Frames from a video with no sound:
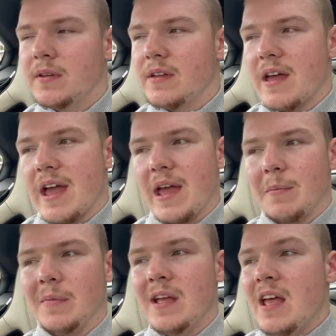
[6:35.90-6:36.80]

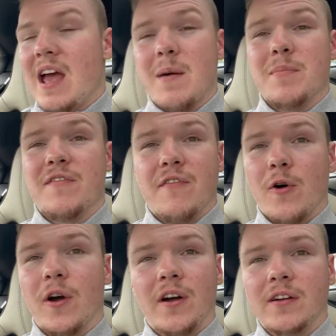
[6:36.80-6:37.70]
And
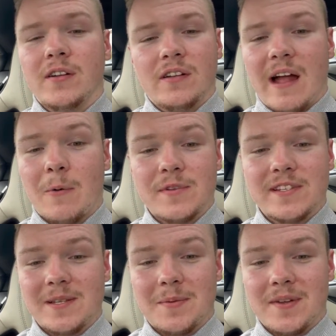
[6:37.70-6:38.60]
before, I was
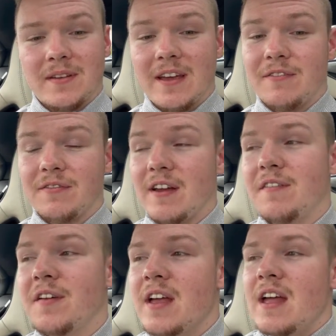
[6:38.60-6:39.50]
sleeping,
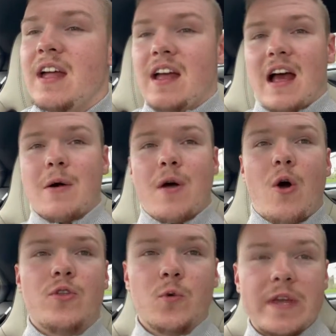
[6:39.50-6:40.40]

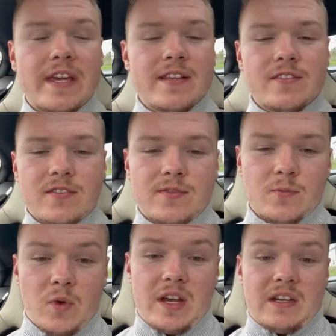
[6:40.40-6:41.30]
on the weekends
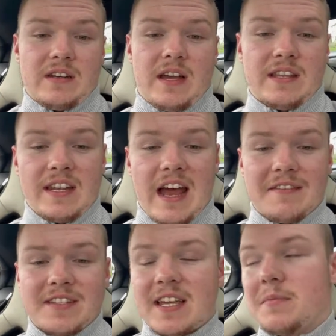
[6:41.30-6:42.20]
when I didn't have
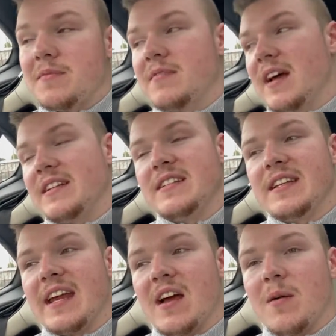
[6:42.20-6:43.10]
a time that I needed to
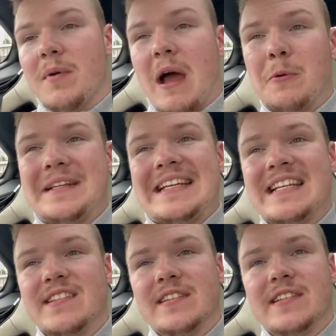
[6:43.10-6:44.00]
get up, I would
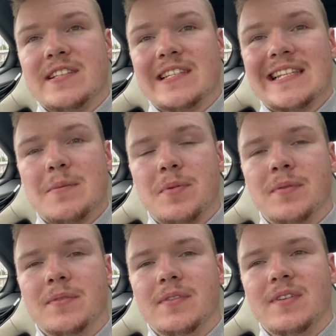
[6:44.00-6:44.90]
easily sleep
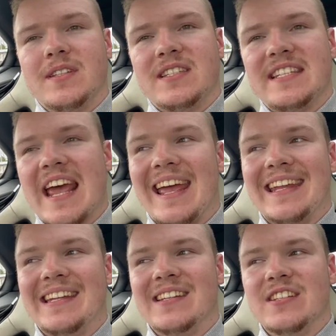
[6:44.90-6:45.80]

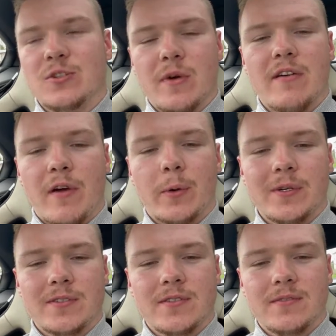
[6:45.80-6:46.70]
10 to 12
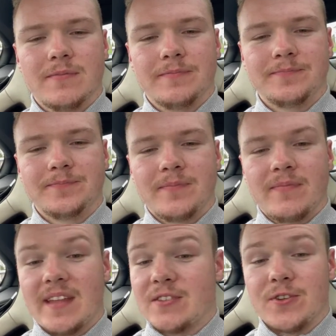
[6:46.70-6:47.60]
hours.
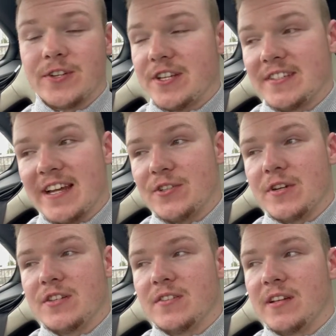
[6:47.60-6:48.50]
That's not an exaggeration.